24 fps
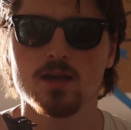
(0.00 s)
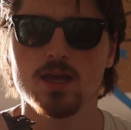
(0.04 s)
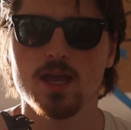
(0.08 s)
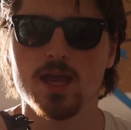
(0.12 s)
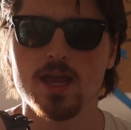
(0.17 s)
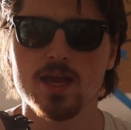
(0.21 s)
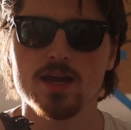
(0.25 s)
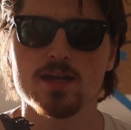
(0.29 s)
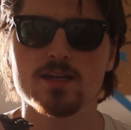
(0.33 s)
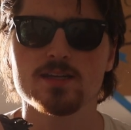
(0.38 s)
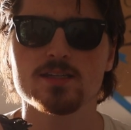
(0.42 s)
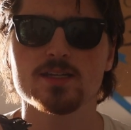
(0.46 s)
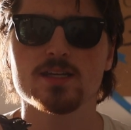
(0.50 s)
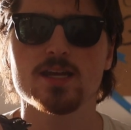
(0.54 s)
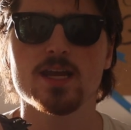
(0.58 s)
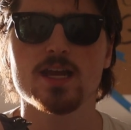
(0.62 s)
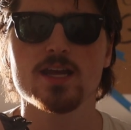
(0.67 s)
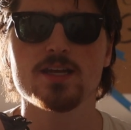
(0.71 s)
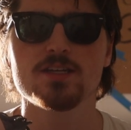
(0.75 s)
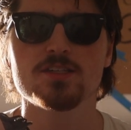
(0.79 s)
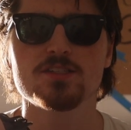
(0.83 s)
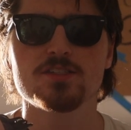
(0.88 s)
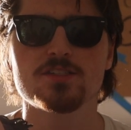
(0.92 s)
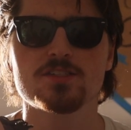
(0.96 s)
and
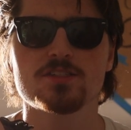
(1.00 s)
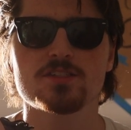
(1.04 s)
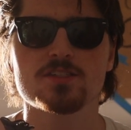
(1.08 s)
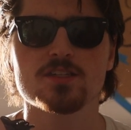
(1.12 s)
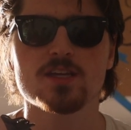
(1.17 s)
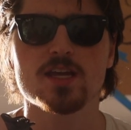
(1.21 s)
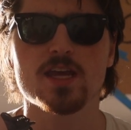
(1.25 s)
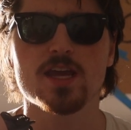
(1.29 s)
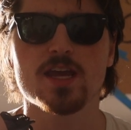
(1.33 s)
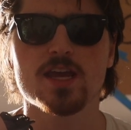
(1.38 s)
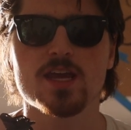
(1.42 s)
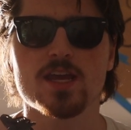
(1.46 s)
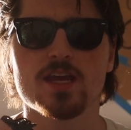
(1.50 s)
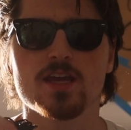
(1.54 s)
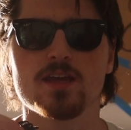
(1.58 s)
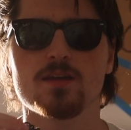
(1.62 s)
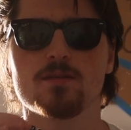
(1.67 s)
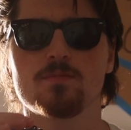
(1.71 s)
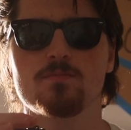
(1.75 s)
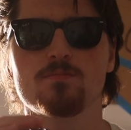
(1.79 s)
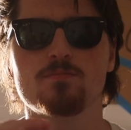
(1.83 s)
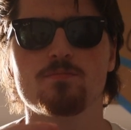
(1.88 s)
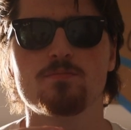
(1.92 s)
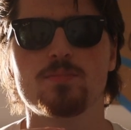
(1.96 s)
is
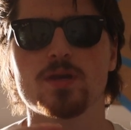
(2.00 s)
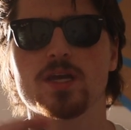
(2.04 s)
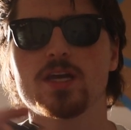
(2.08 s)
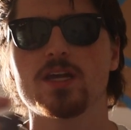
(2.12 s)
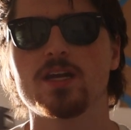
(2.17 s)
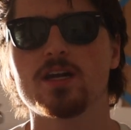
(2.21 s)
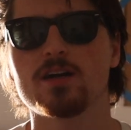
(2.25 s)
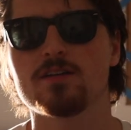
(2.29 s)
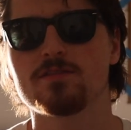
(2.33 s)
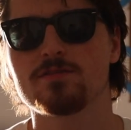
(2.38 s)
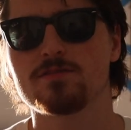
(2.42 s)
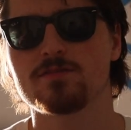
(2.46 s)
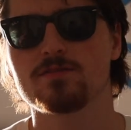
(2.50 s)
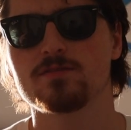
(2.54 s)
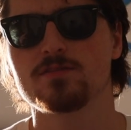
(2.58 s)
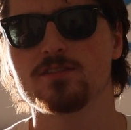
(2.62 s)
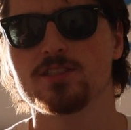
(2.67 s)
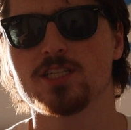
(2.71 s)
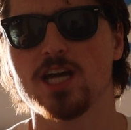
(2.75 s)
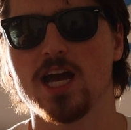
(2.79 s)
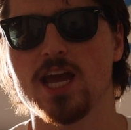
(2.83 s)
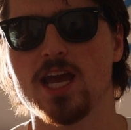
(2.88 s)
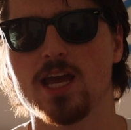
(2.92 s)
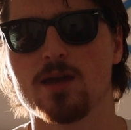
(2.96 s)
a big enough
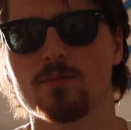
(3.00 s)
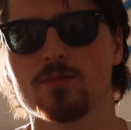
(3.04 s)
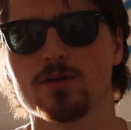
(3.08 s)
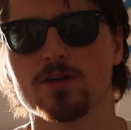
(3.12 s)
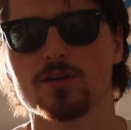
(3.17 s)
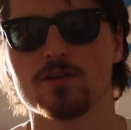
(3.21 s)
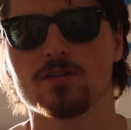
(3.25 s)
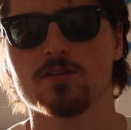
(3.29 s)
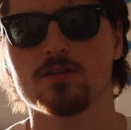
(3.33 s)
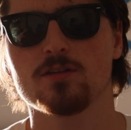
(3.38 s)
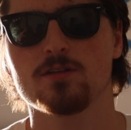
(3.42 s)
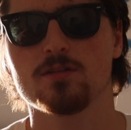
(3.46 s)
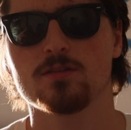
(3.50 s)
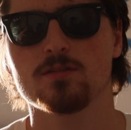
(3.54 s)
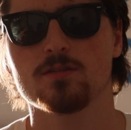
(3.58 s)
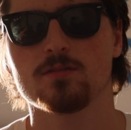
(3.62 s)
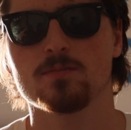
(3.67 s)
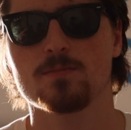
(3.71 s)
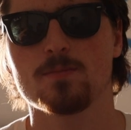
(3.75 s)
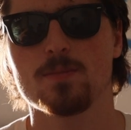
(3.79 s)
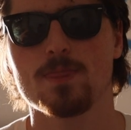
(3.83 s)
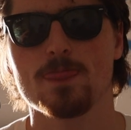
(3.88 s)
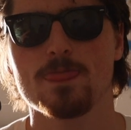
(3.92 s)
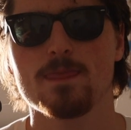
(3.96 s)
diameter,
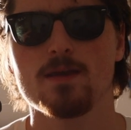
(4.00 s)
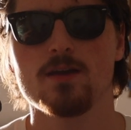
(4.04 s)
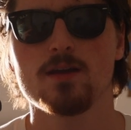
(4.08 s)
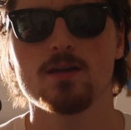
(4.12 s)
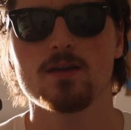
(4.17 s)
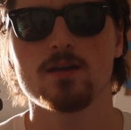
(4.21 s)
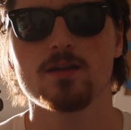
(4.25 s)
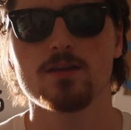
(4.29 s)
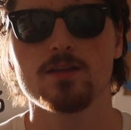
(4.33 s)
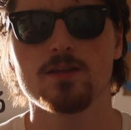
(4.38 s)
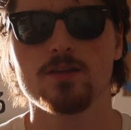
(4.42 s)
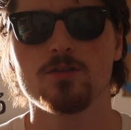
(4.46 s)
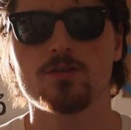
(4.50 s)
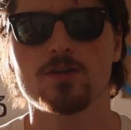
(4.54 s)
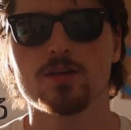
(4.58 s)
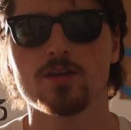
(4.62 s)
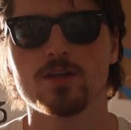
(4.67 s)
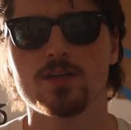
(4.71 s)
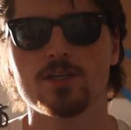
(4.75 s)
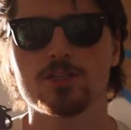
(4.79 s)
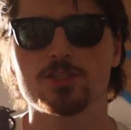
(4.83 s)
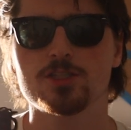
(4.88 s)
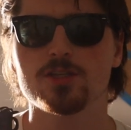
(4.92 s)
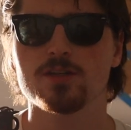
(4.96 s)
you
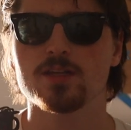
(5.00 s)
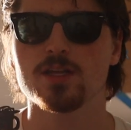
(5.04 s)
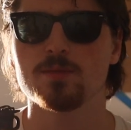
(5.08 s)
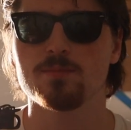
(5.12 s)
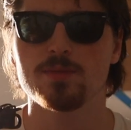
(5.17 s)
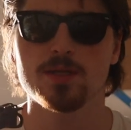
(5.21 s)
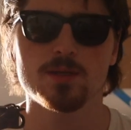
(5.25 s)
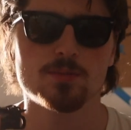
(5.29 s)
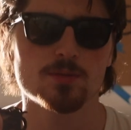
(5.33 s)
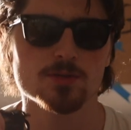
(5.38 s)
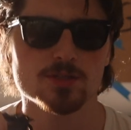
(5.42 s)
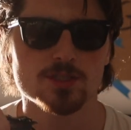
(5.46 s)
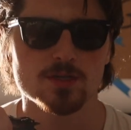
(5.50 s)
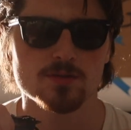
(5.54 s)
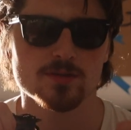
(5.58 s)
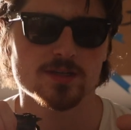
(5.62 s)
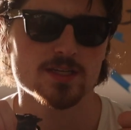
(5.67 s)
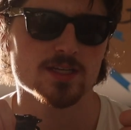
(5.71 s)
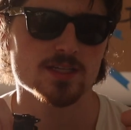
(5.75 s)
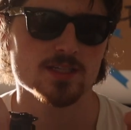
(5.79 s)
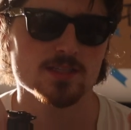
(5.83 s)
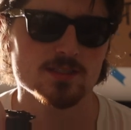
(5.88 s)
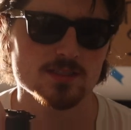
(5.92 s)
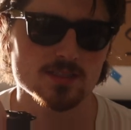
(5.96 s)
can ensure that people don't
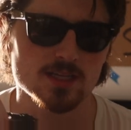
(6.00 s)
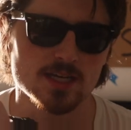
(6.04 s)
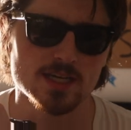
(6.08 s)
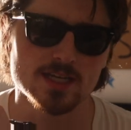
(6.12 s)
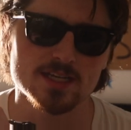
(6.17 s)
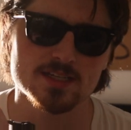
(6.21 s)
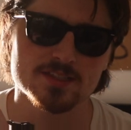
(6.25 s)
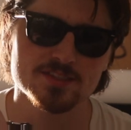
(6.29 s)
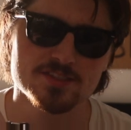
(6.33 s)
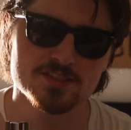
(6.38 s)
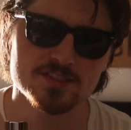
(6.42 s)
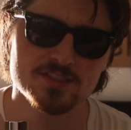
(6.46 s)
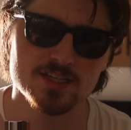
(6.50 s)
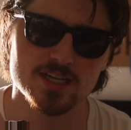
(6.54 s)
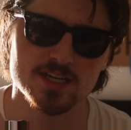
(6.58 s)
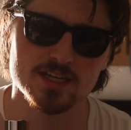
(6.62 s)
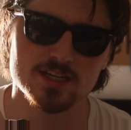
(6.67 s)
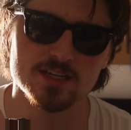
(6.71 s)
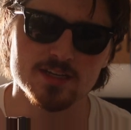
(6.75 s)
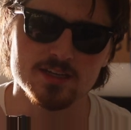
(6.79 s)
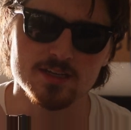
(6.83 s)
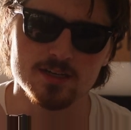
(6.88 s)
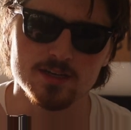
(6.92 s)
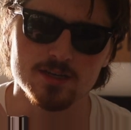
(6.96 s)
get like
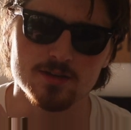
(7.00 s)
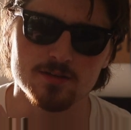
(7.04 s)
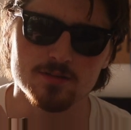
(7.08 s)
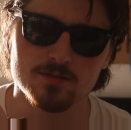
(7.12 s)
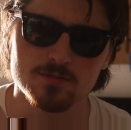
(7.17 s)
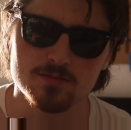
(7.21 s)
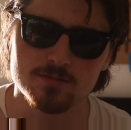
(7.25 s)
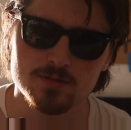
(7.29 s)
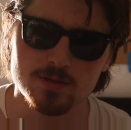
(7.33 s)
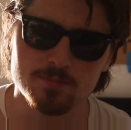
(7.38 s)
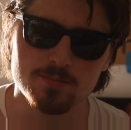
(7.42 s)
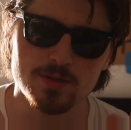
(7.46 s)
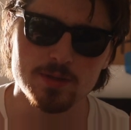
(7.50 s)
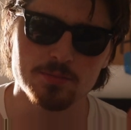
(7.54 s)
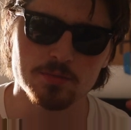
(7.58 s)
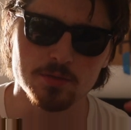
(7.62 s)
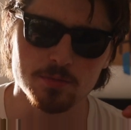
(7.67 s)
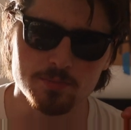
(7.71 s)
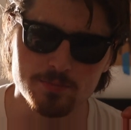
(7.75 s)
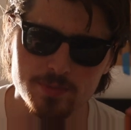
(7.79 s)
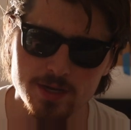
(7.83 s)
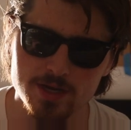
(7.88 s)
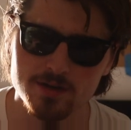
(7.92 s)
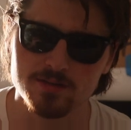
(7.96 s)
sick, you know, that
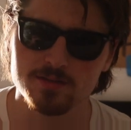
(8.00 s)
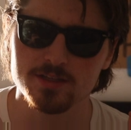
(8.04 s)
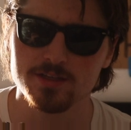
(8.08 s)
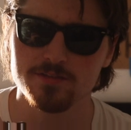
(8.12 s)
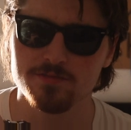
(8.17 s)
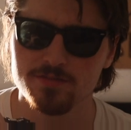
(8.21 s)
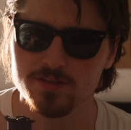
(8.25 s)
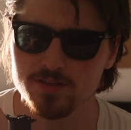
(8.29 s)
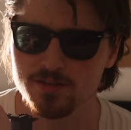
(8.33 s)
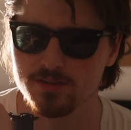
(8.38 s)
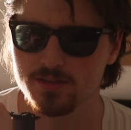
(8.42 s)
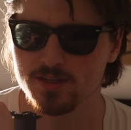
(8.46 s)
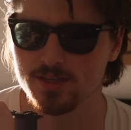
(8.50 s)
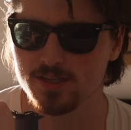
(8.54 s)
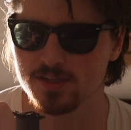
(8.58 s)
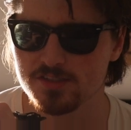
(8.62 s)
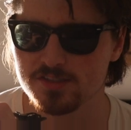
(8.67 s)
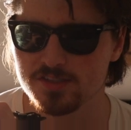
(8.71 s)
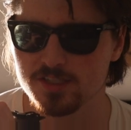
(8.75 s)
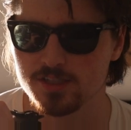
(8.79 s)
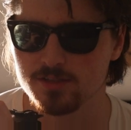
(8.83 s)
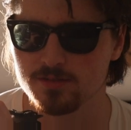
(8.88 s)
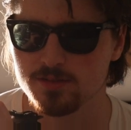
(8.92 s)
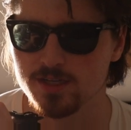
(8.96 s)
people barely feel the
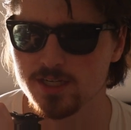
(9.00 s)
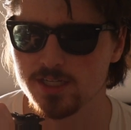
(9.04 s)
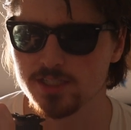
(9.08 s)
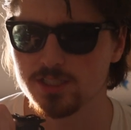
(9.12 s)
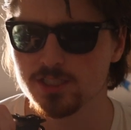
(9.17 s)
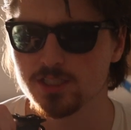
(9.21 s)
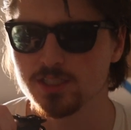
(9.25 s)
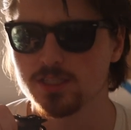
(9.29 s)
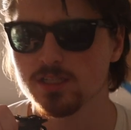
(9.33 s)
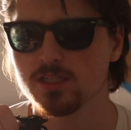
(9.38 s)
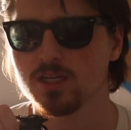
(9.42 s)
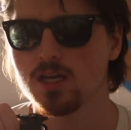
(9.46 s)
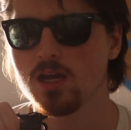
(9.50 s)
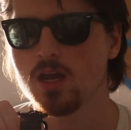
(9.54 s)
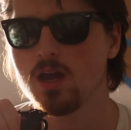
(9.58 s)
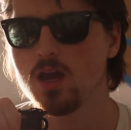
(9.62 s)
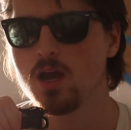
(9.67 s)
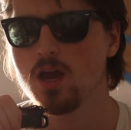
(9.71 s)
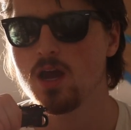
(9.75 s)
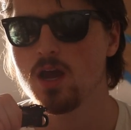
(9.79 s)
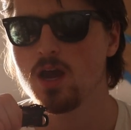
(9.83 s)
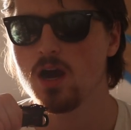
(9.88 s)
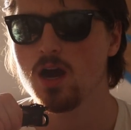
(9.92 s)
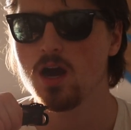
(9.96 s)
acceleration.
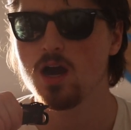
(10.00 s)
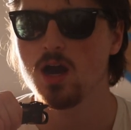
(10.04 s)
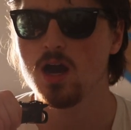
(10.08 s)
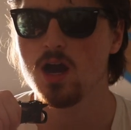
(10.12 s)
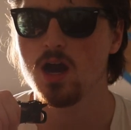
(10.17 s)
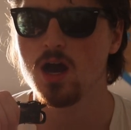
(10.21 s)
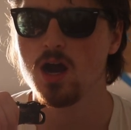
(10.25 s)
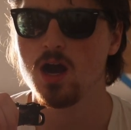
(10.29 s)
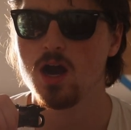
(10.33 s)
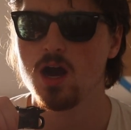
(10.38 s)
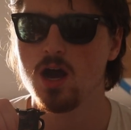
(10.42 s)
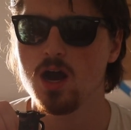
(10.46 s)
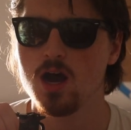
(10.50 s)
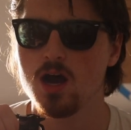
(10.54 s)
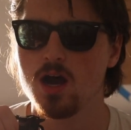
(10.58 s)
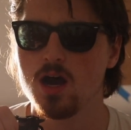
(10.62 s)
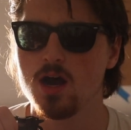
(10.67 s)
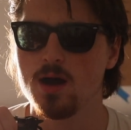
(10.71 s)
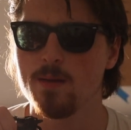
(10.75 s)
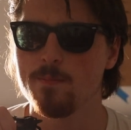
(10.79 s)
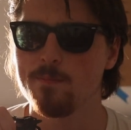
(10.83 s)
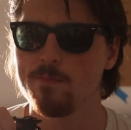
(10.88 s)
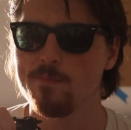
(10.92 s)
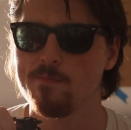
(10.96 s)

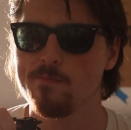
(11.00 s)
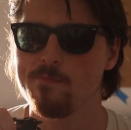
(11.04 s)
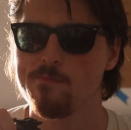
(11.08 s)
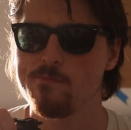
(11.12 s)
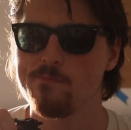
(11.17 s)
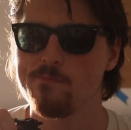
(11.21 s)
And